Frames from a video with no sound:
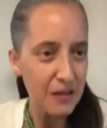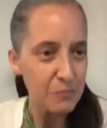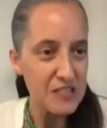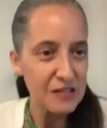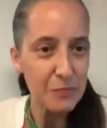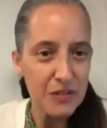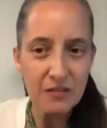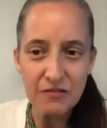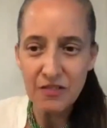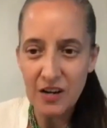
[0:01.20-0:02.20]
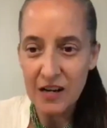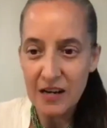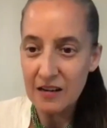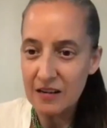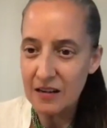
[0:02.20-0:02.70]
I'm Sabina
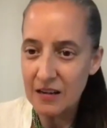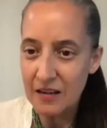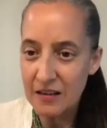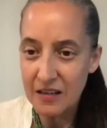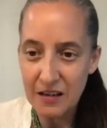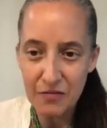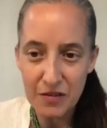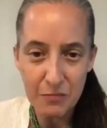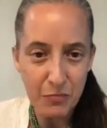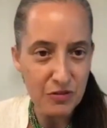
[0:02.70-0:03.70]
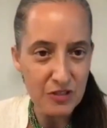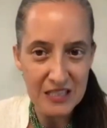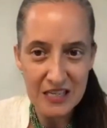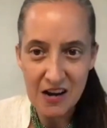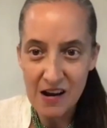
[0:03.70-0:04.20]
Vaught. Kevin,
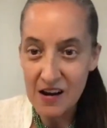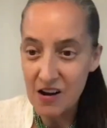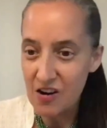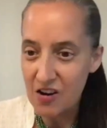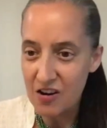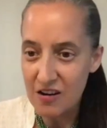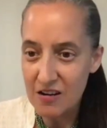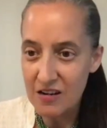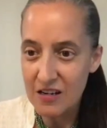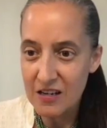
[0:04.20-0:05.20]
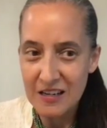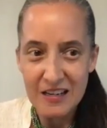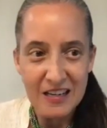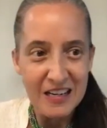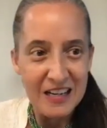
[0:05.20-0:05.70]
Mosley, and I are
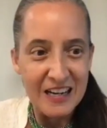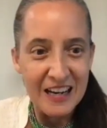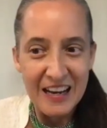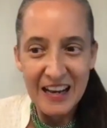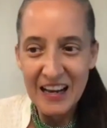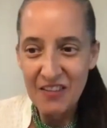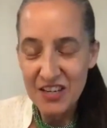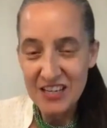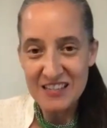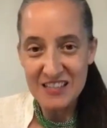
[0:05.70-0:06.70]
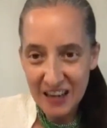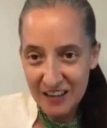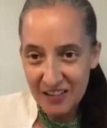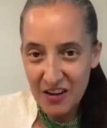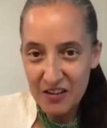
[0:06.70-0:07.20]
having a
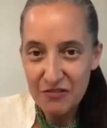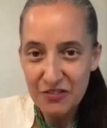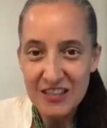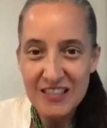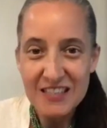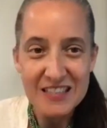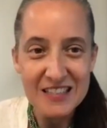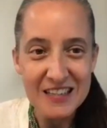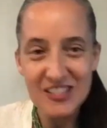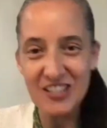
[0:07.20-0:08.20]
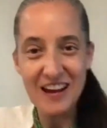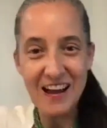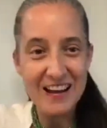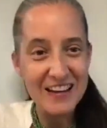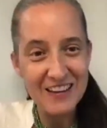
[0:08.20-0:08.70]
dialogue for this session.
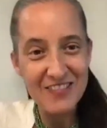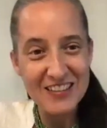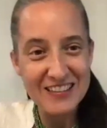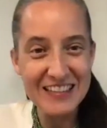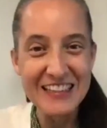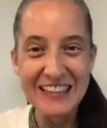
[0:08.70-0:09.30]
Hi, Kevin.